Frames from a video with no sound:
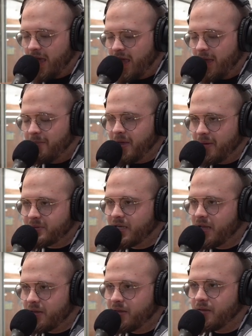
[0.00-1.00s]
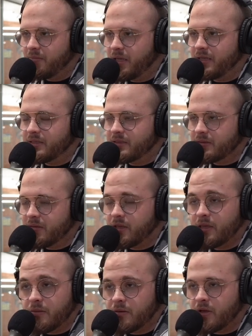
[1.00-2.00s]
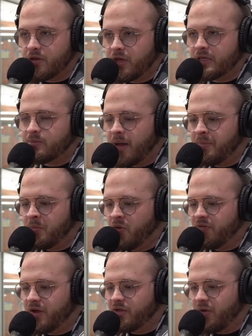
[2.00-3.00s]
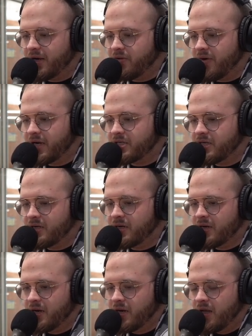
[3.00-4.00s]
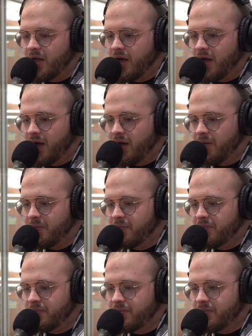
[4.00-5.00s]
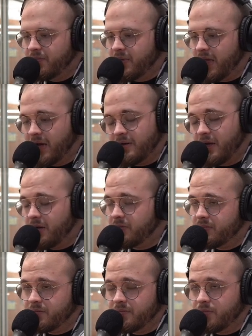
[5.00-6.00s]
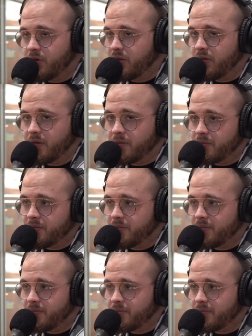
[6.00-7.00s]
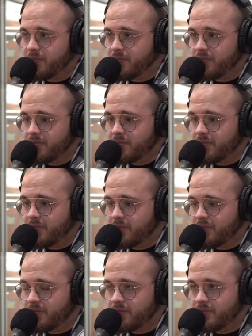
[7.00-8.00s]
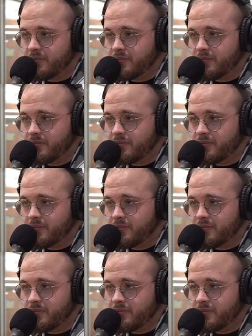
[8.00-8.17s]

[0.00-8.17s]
Him being upset means things might be moving in the right direction. And then, yeah, what do you think? You